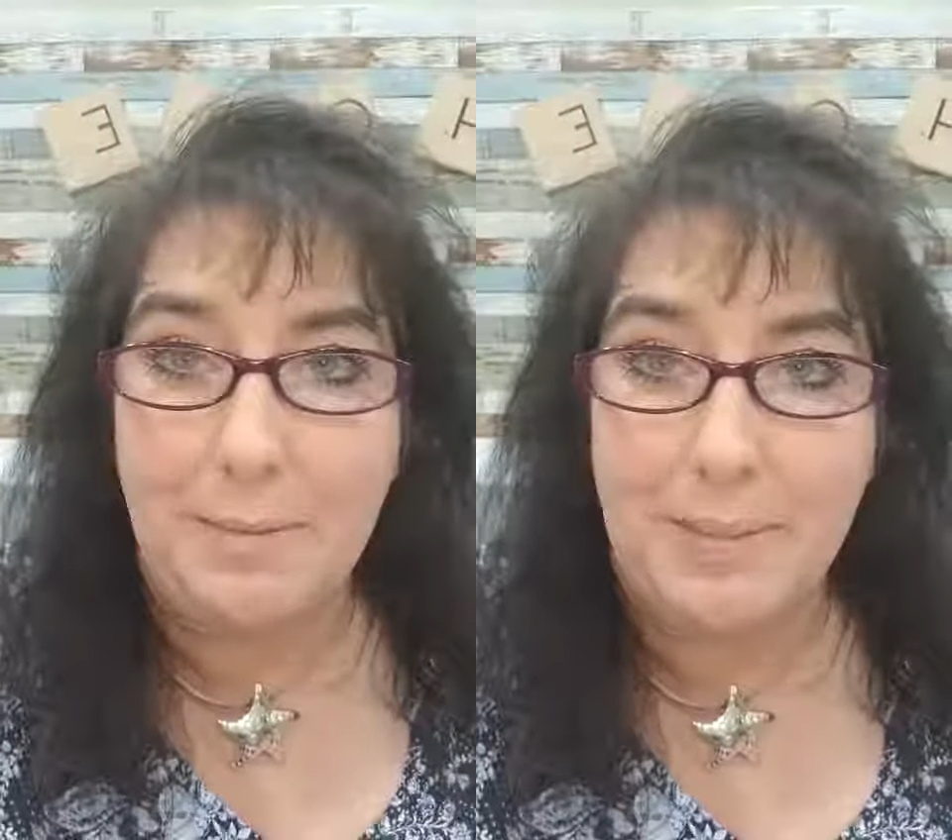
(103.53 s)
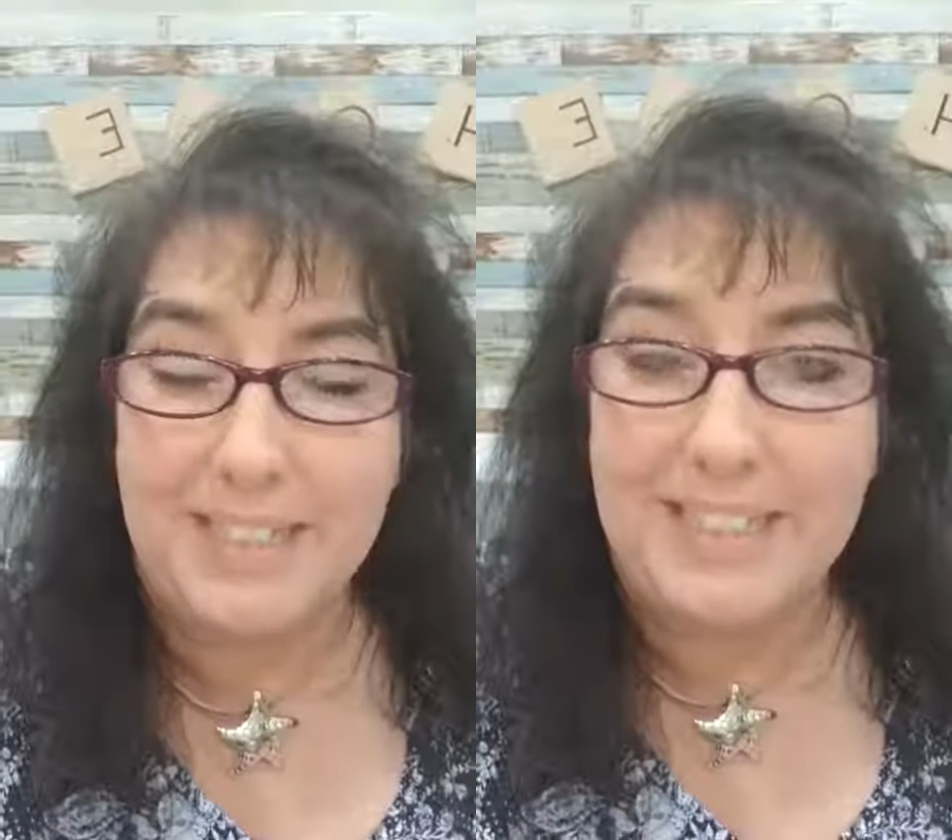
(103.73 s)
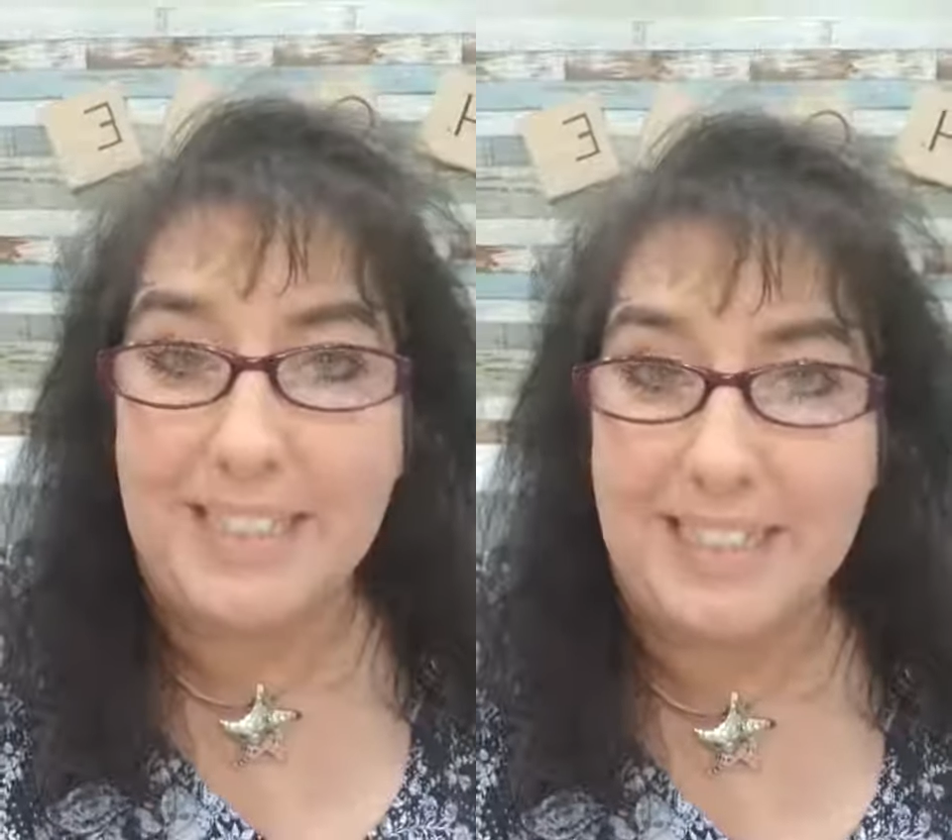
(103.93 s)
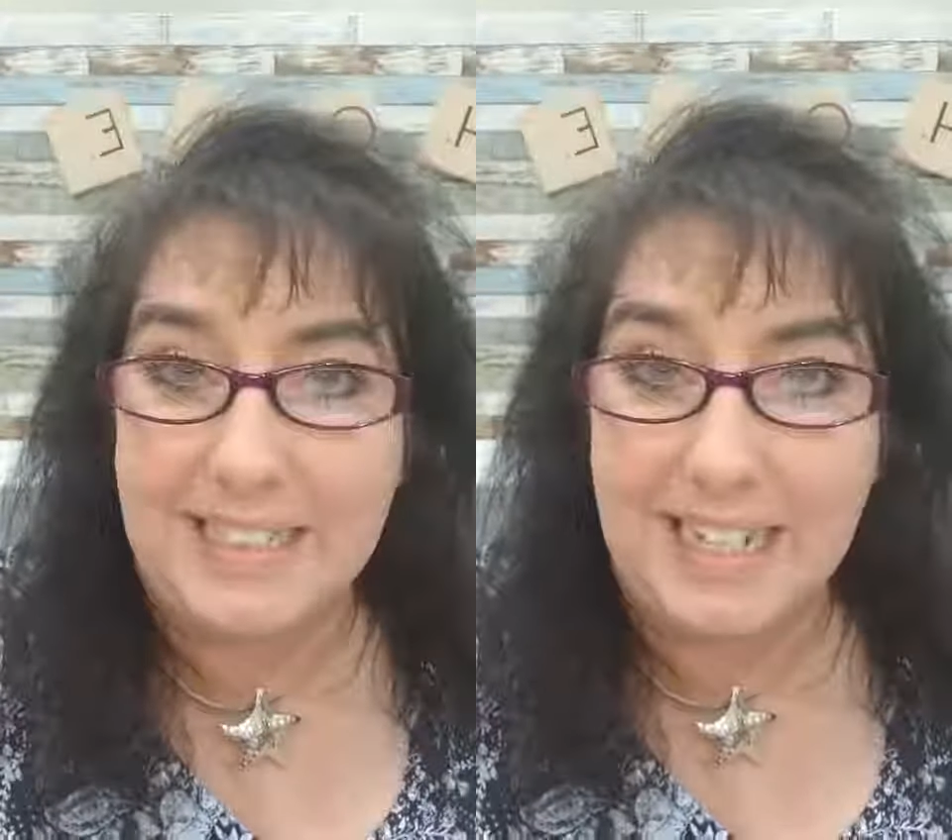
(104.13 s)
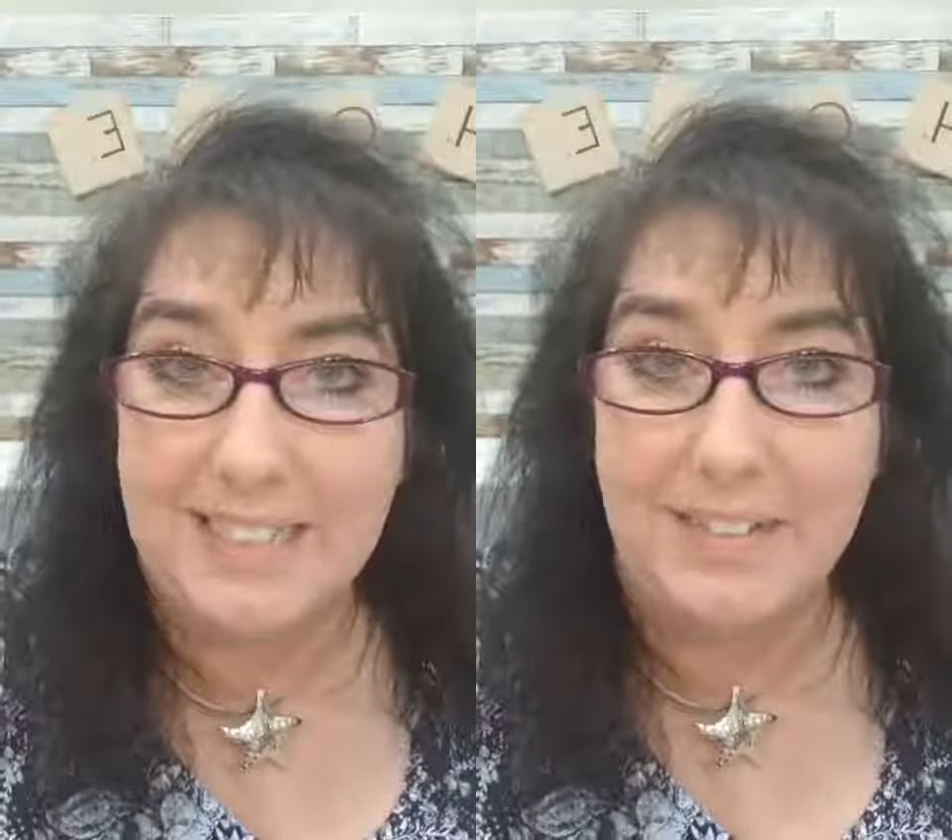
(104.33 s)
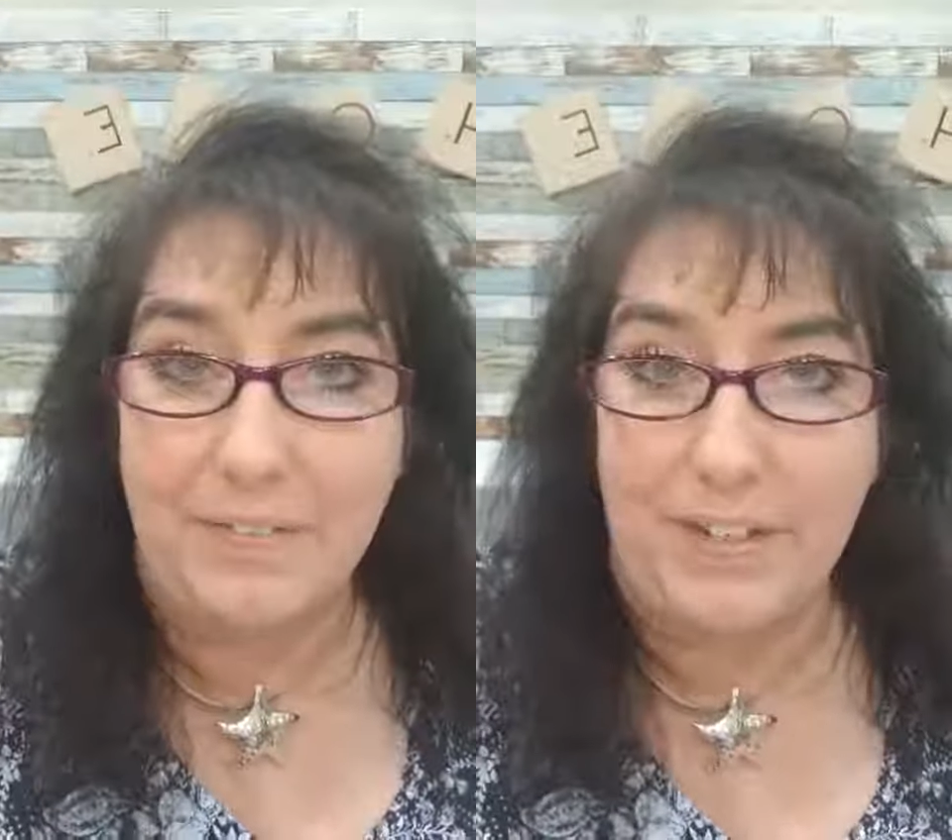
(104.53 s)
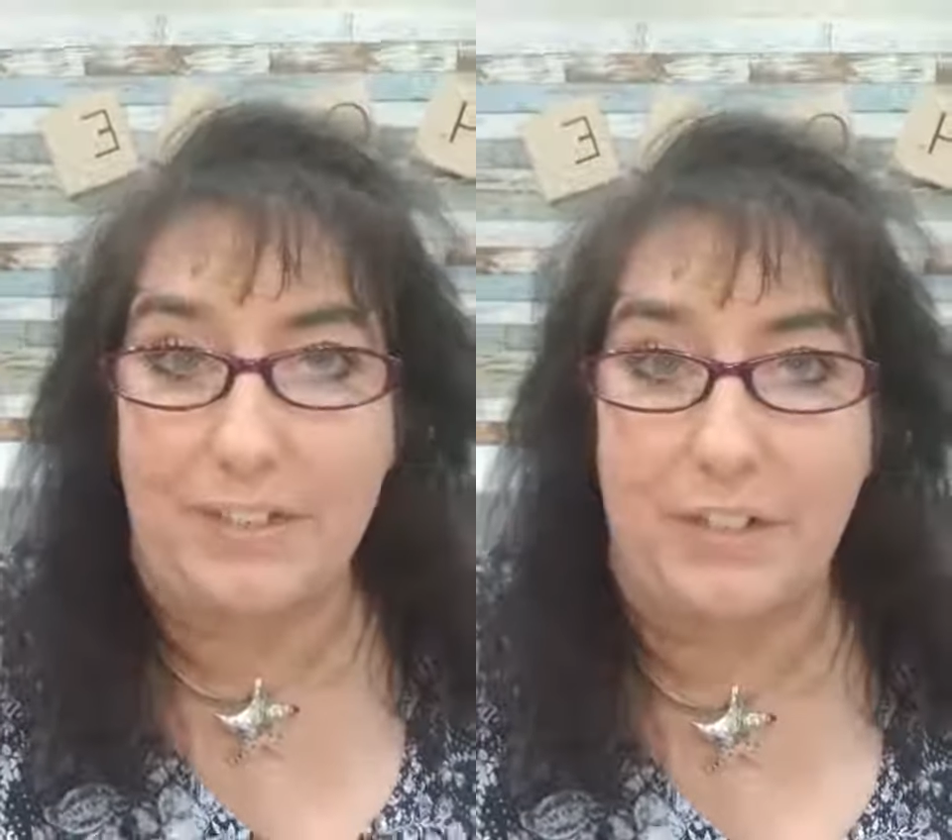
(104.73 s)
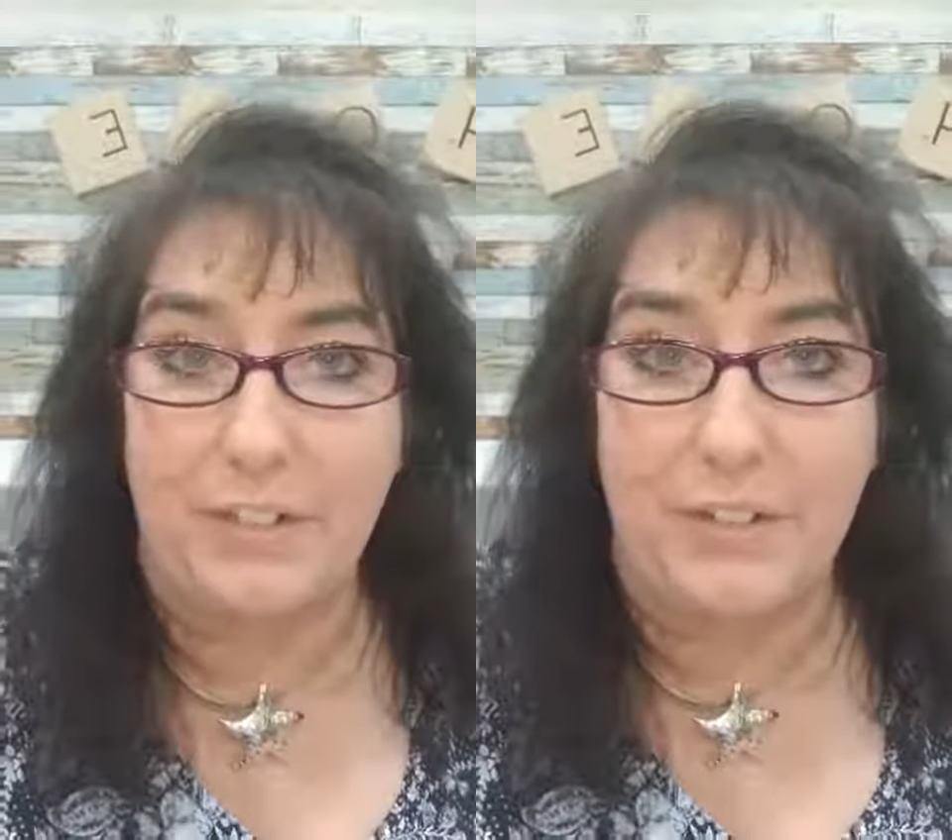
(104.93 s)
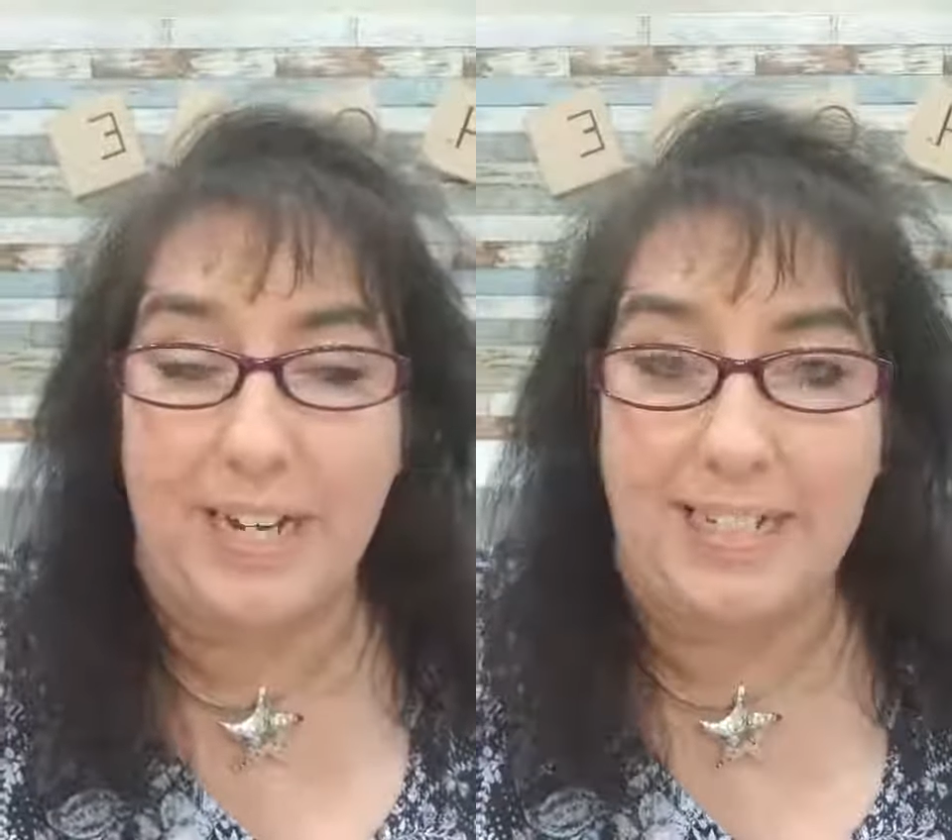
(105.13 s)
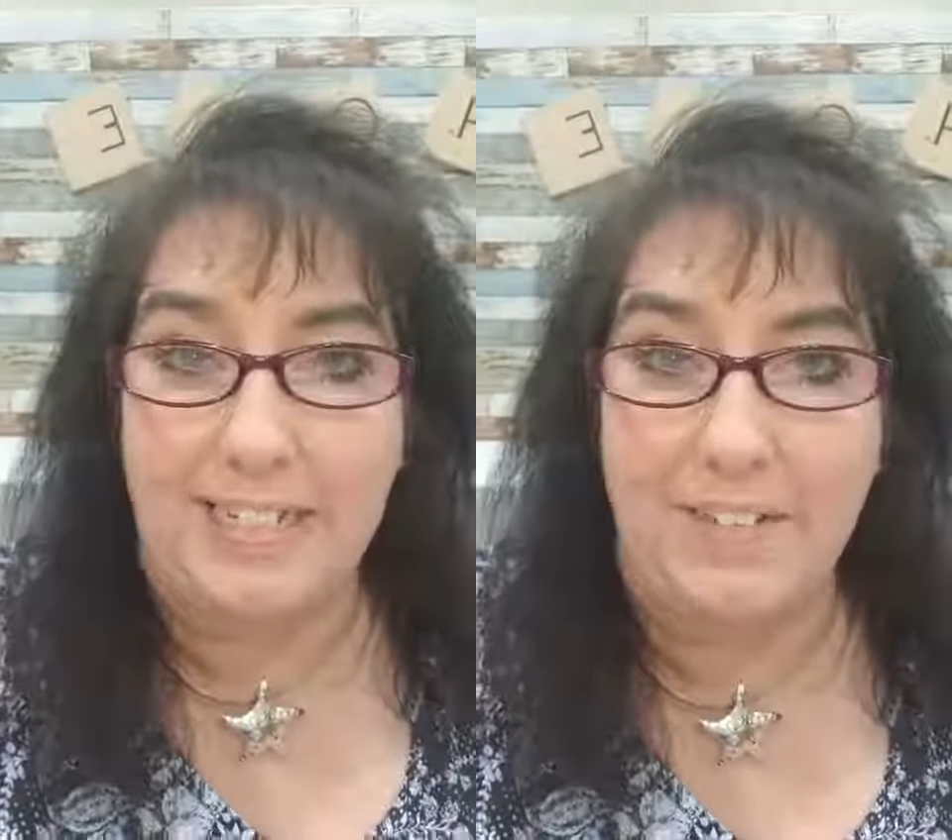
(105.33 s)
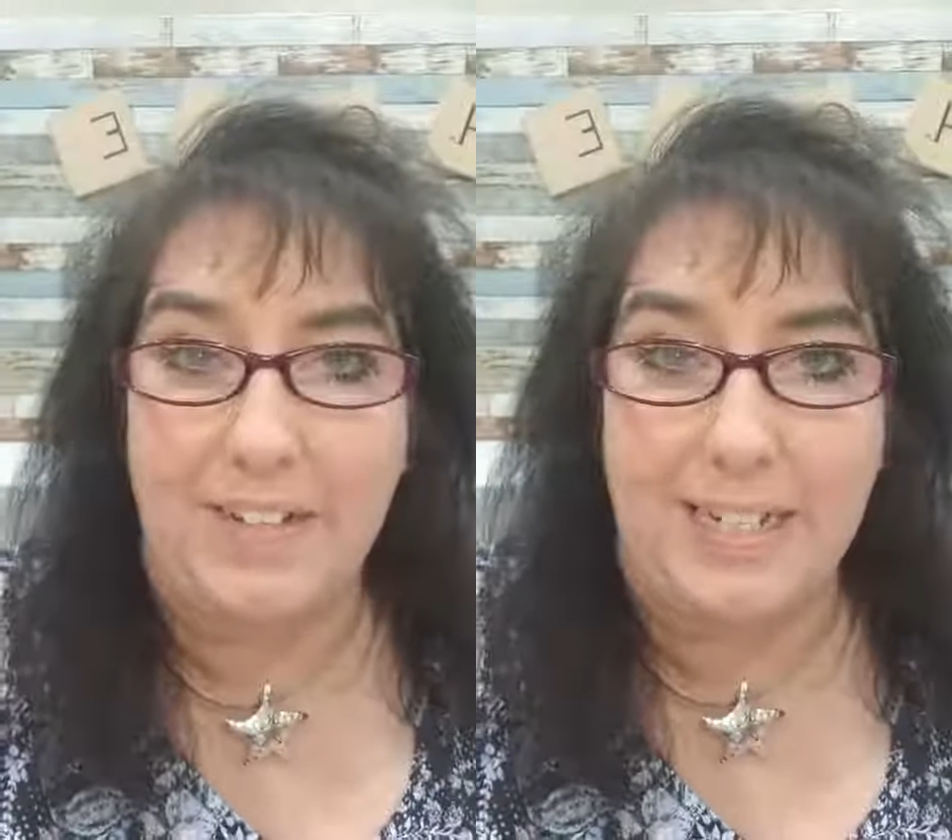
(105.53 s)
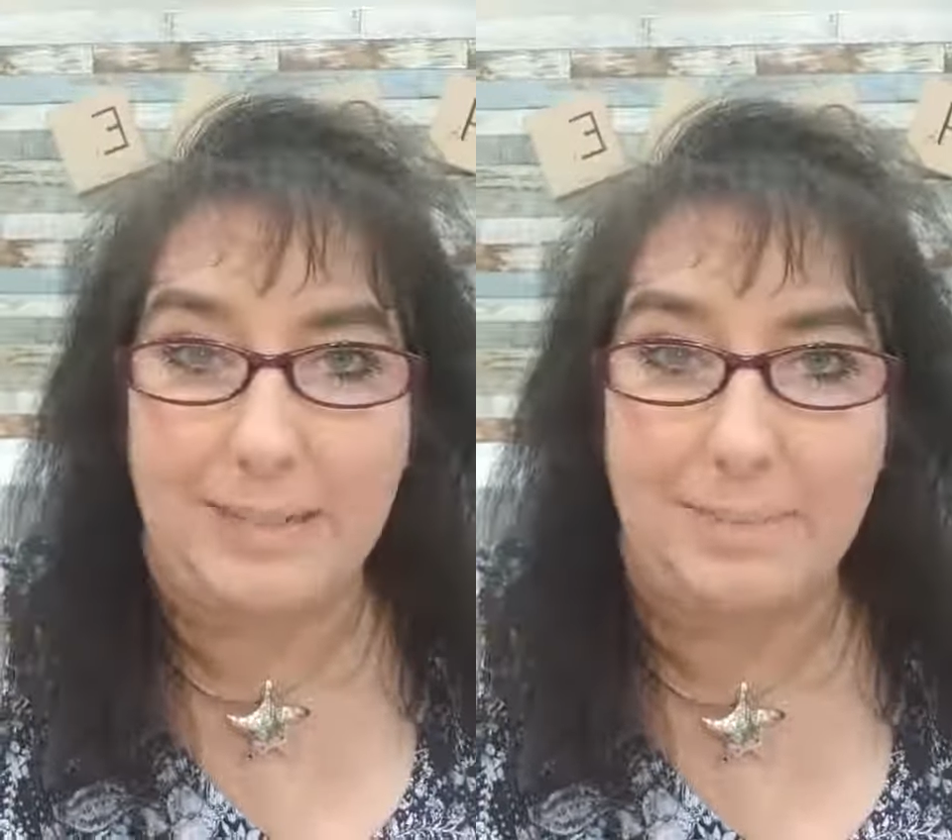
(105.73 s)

because it does affect our creativity.